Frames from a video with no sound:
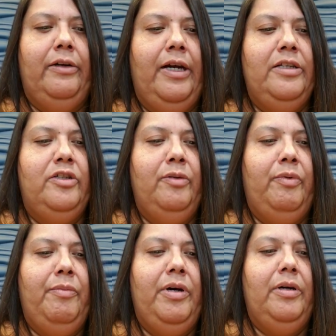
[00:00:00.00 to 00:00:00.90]
and
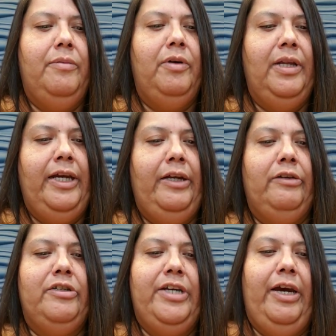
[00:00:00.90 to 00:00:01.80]

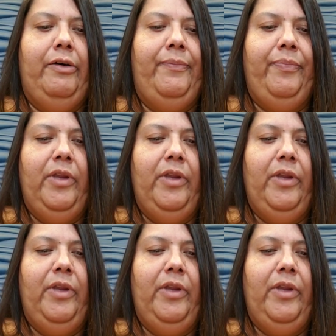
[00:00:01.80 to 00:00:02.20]
supramolecular scale.